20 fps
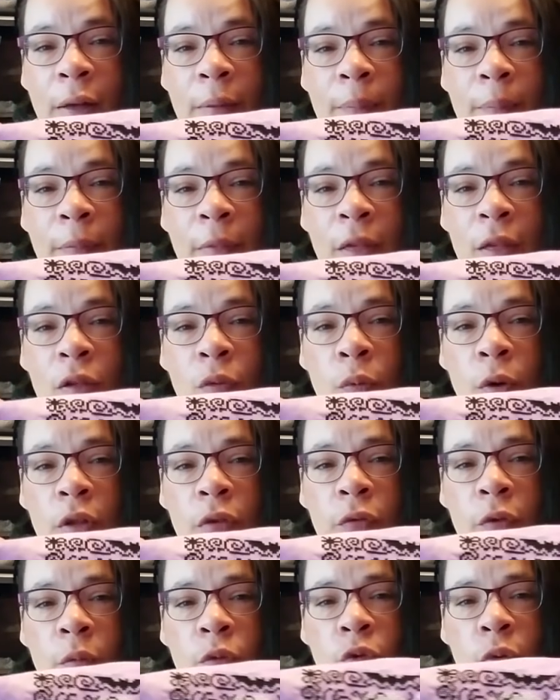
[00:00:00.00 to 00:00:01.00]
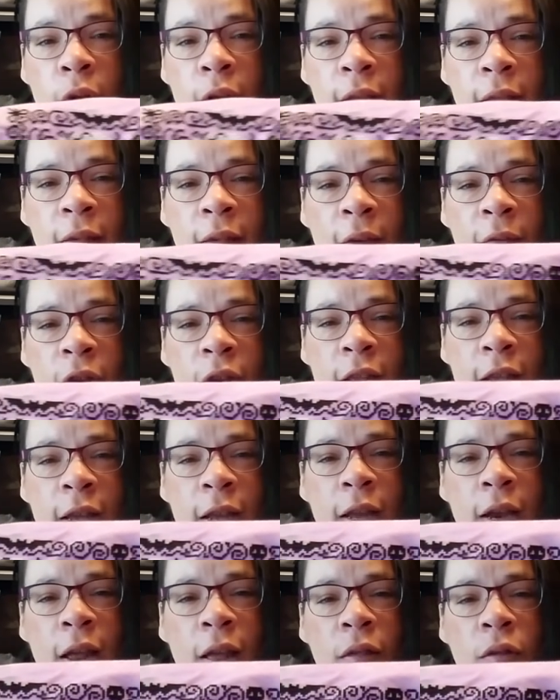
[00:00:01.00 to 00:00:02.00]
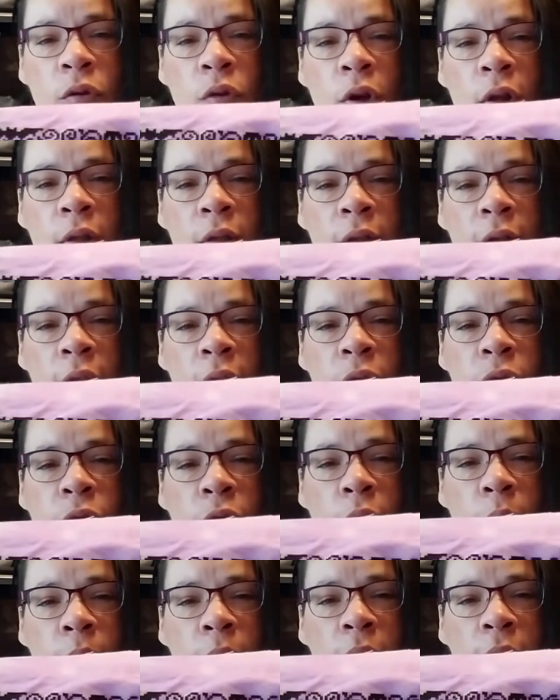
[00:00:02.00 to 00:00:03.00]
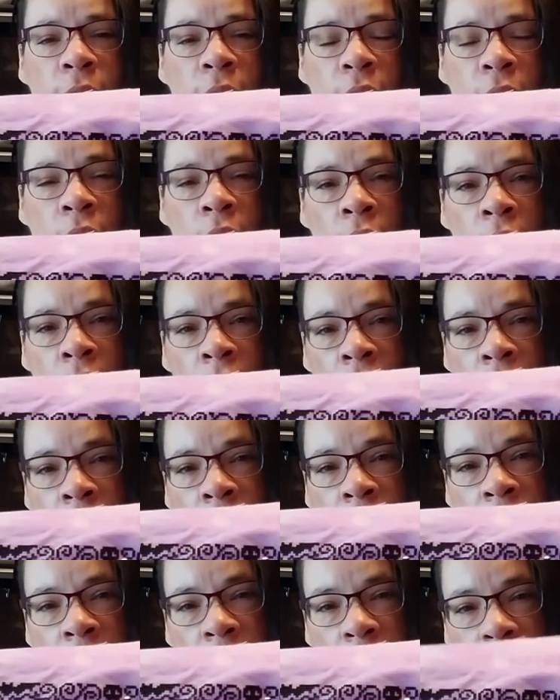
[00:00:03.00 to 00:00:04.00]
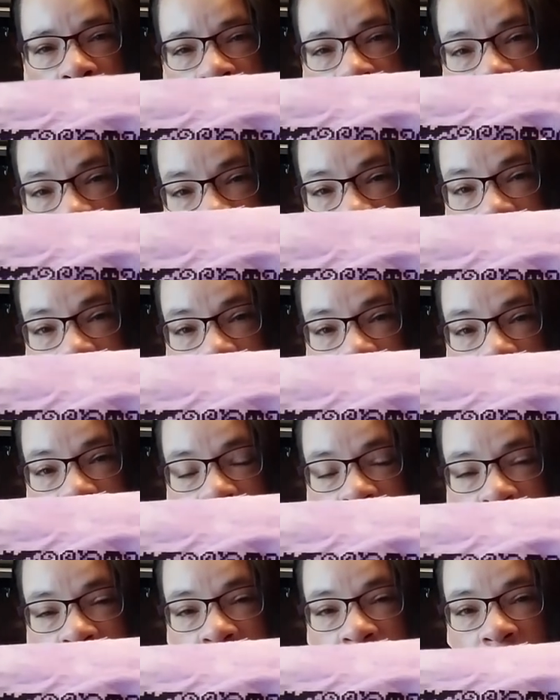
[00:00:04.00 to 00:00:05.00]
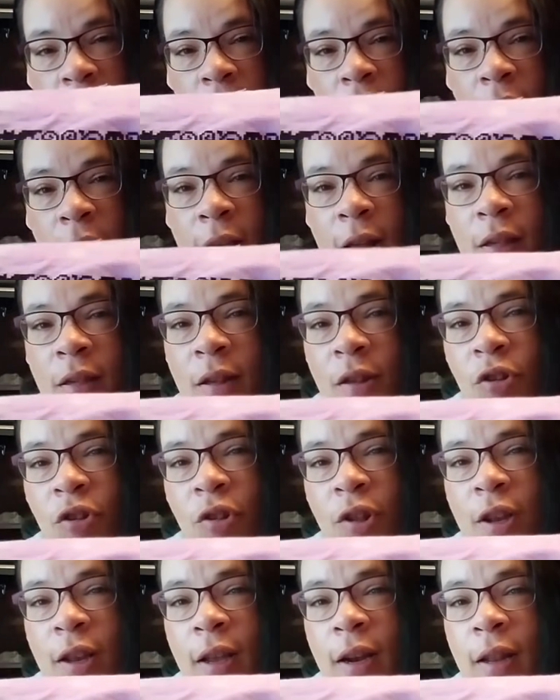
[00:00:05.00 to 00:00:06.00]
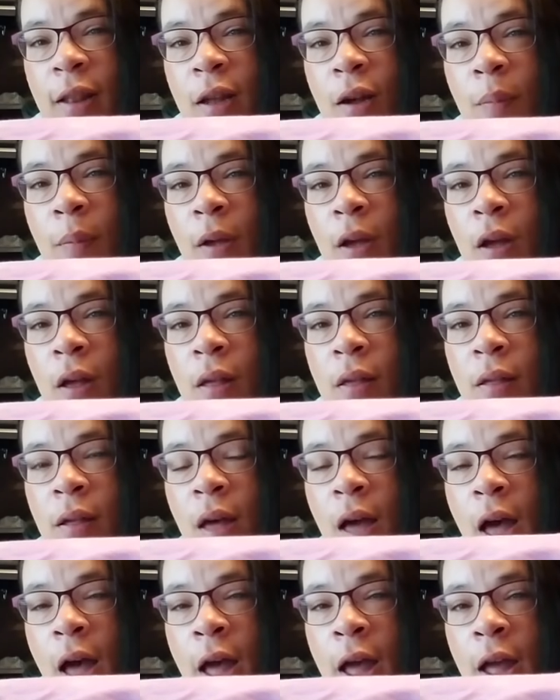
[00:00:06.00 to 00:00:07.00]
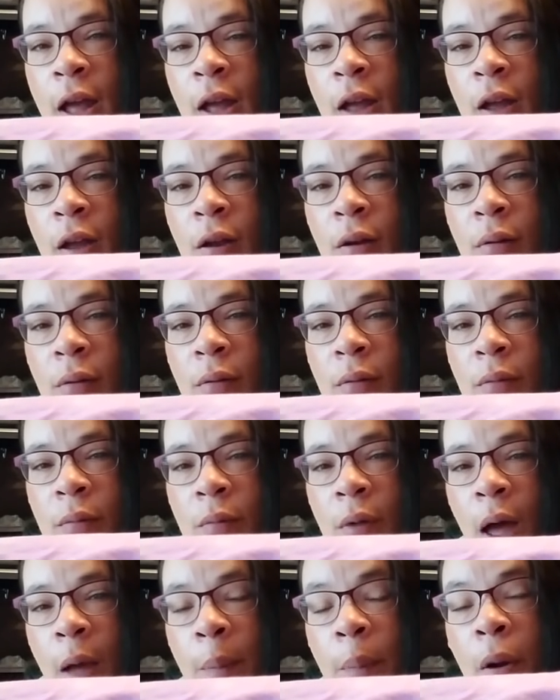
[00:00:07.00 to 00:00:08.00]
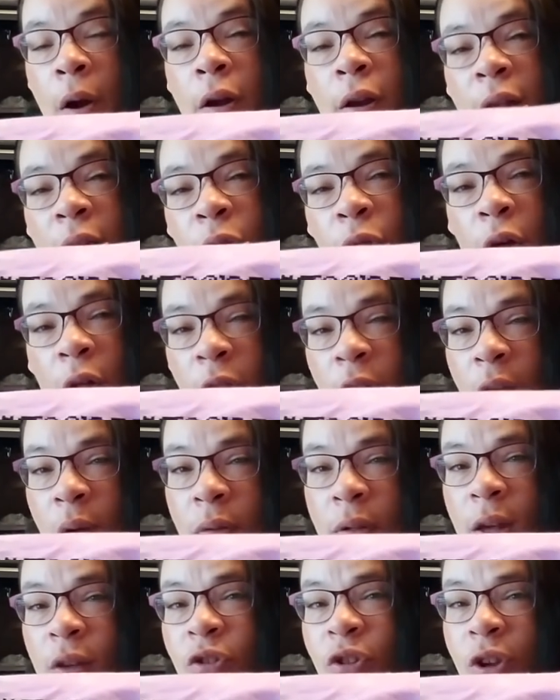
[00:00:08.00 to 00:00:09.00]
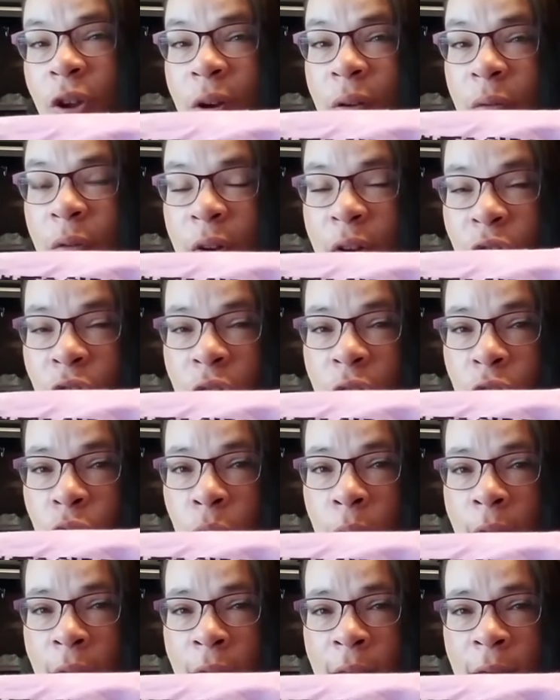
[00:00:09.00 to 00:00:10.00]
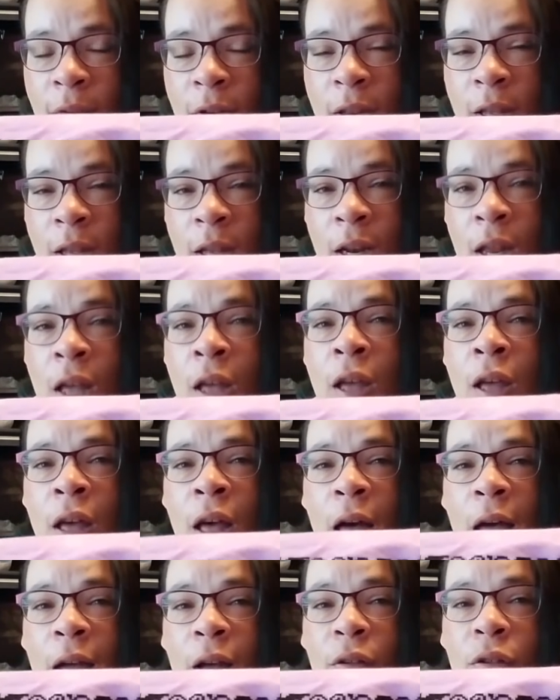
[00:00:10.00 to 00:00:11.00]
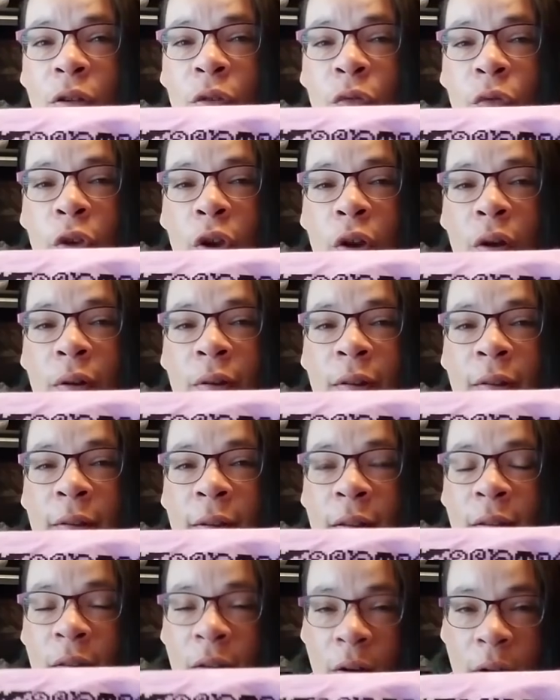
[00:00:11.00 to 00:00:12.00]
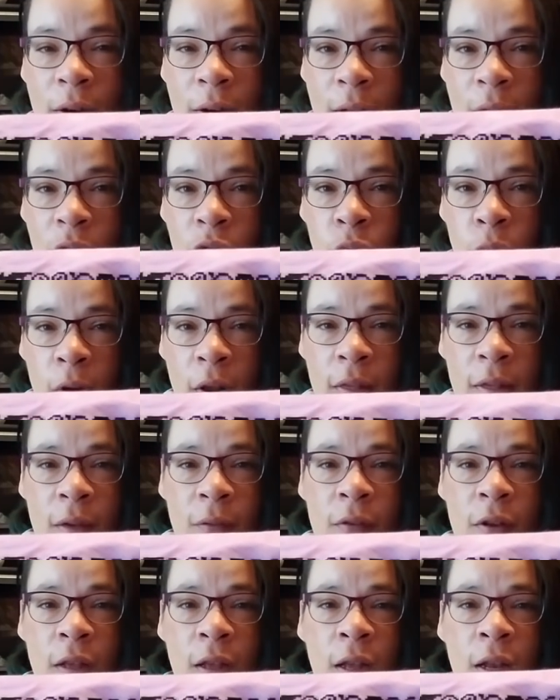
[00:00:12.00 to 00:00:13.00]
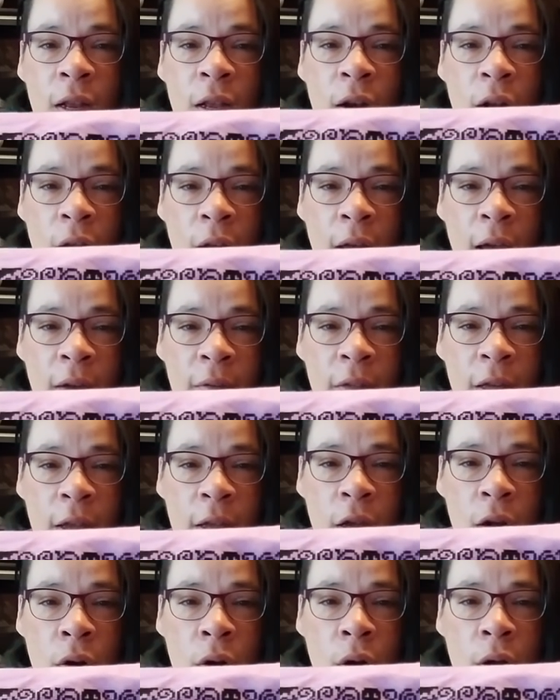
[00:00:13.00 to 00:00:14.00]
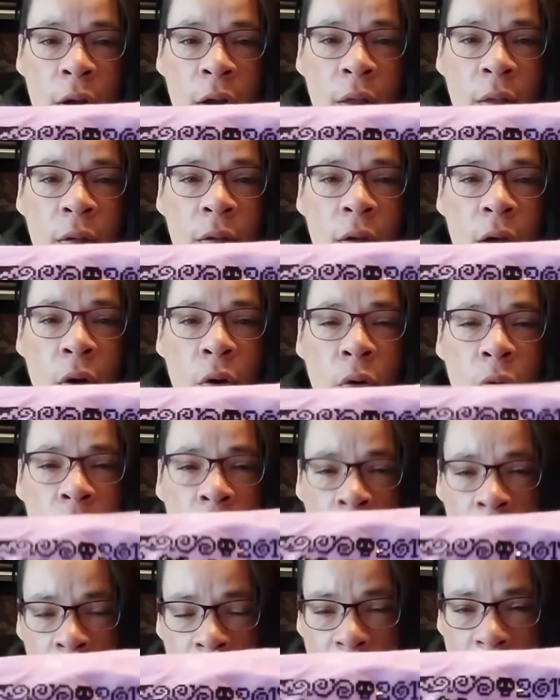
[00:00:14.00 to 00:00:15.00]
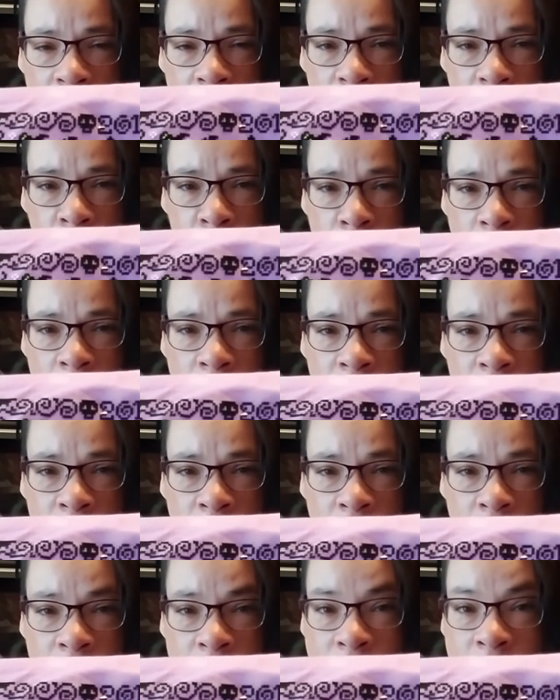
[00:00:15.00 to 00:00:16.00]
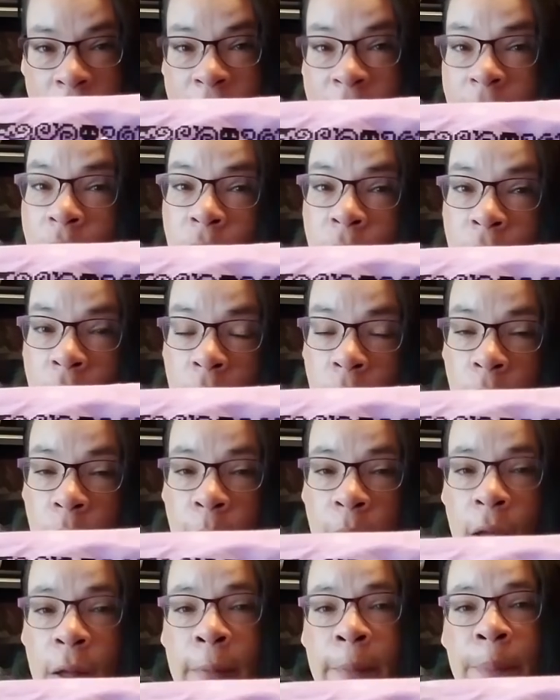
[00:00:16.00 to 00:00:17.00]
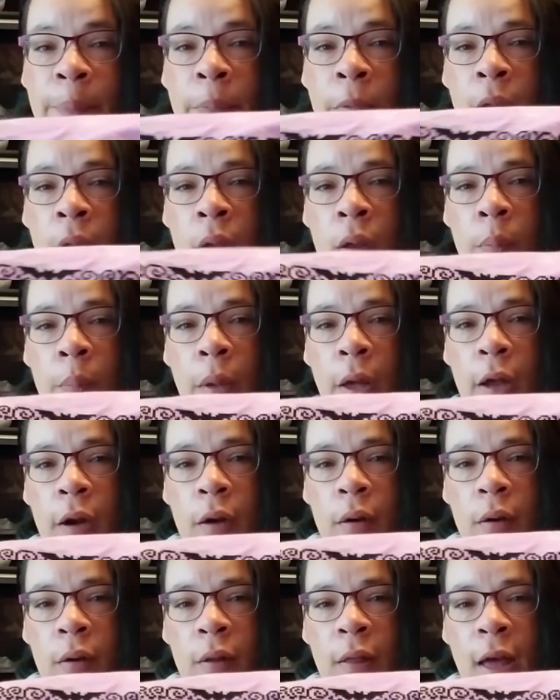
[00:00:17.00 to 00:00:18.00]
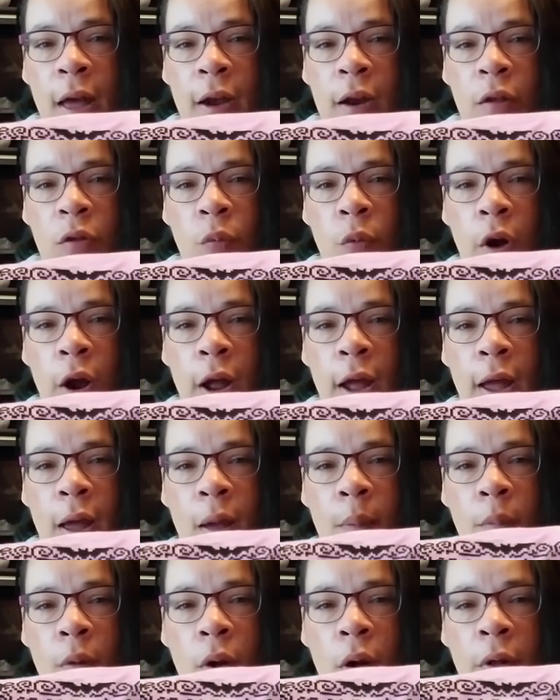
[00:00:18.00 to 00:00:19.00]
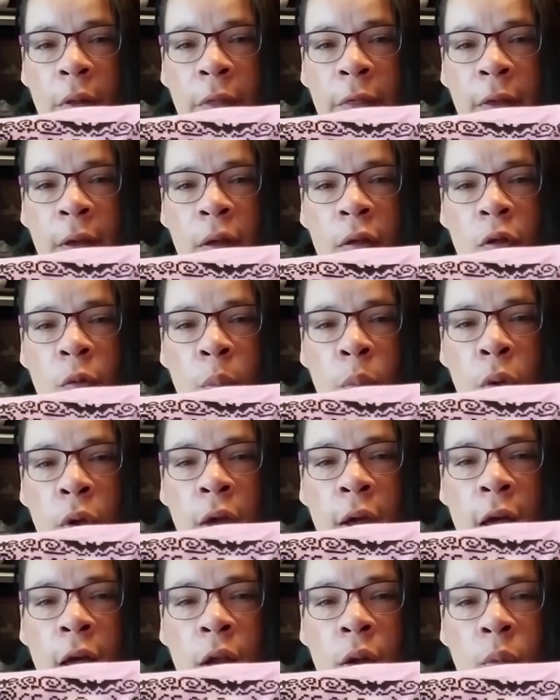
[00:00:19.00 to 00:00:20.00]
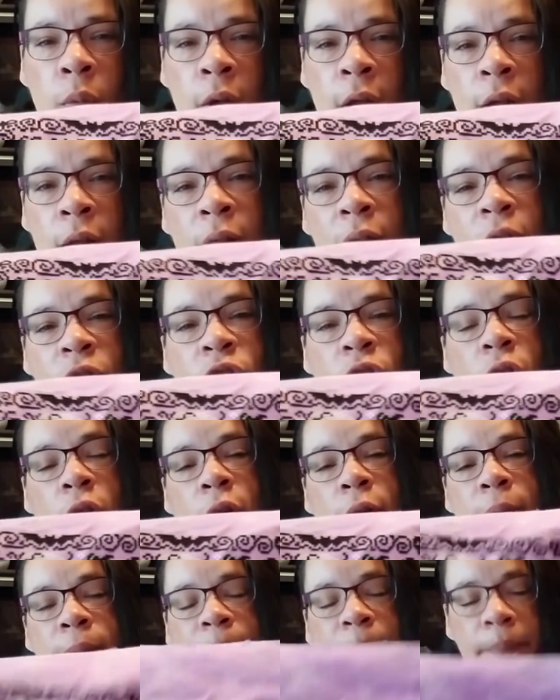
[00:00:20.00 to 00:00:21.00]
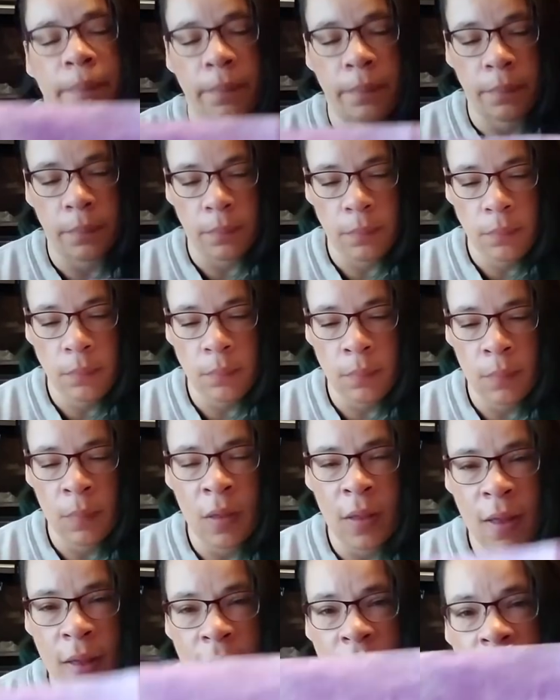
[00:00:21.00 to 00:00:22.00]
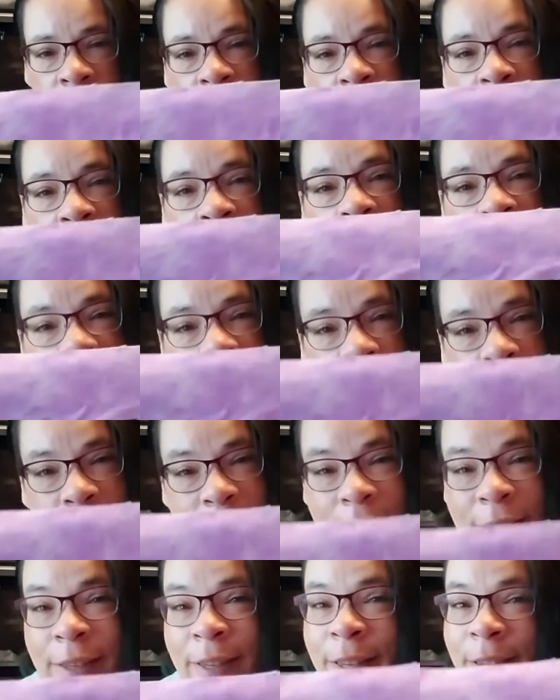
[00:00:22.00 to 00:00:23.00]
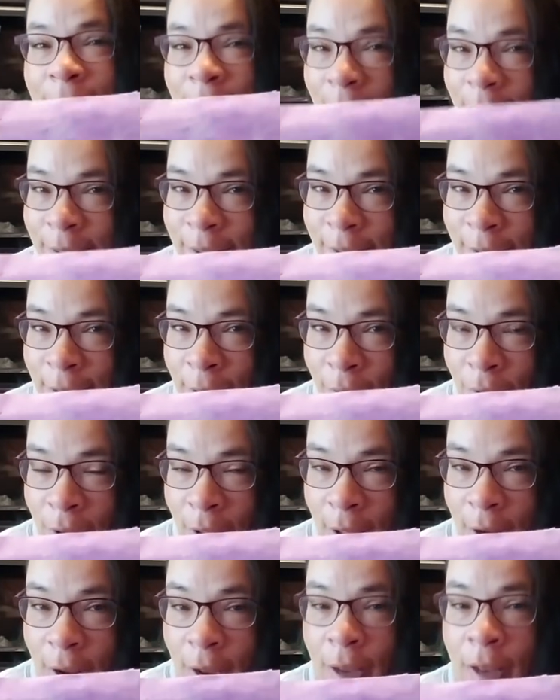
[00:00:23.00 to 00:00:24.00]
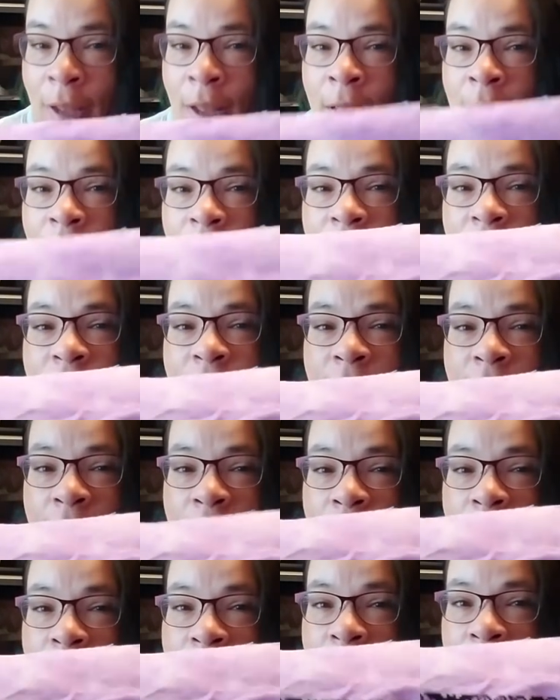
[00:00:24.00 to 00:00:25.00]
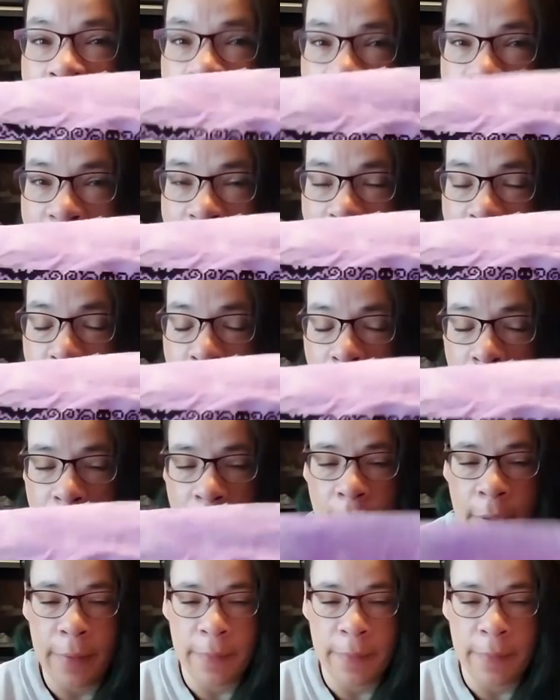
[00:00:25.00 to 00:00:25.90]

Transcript: This was from 2017, as you can see from the date that I stitched in there, and I stitched the date in there because I partly thought that I was actually going to finish it in 2017. I also figured since I started it in 2017, it ought to have that year on it, so it says 2017, and that's fine with me. But that is where I am on the Spooky Halloween stitch along. This is, again, 18 count Ada. It is, again, hand dyed by me.